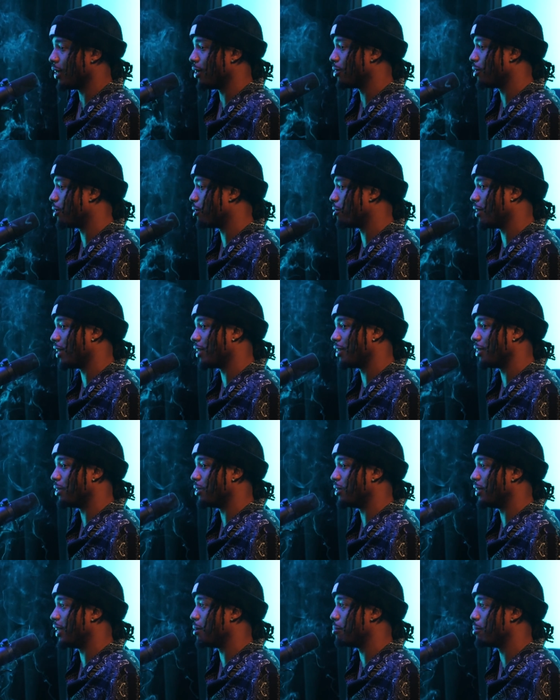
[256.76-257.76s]
I don't know if y'all know
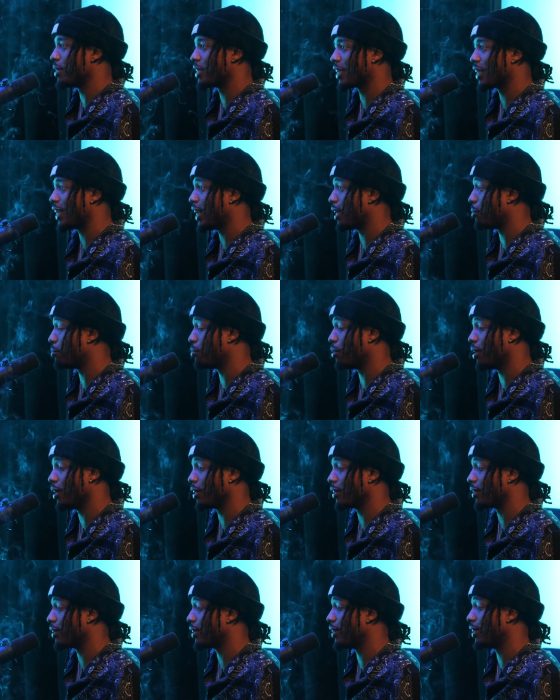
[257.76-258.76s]
who that Mr.
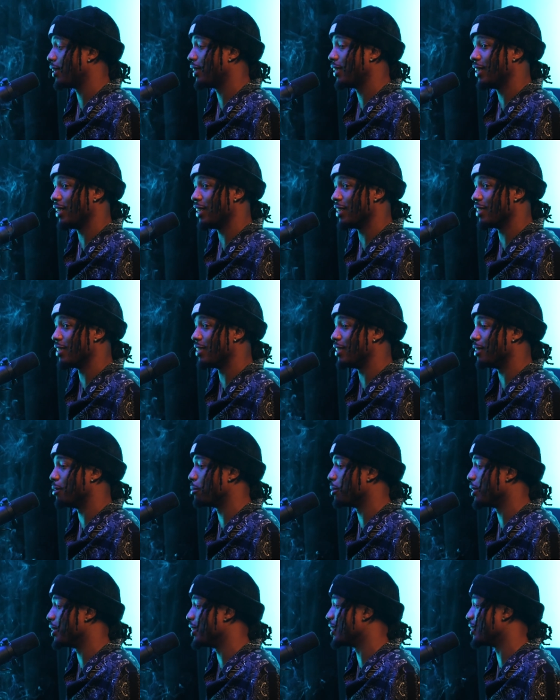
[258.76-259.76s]
Collipark is the
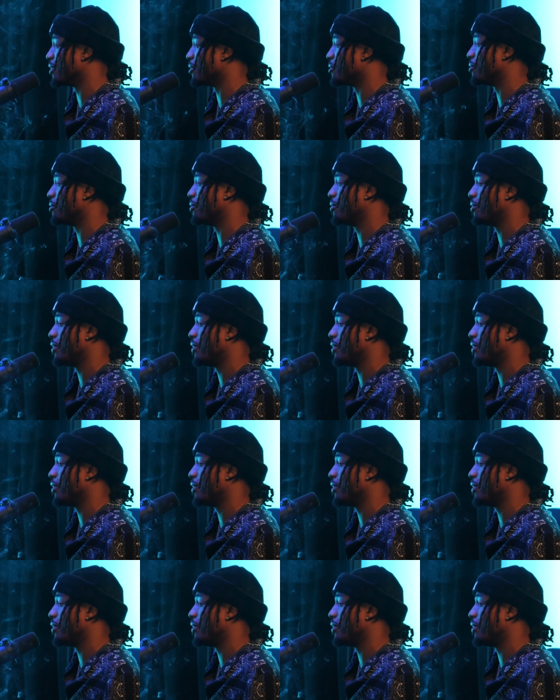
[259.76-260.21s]
reason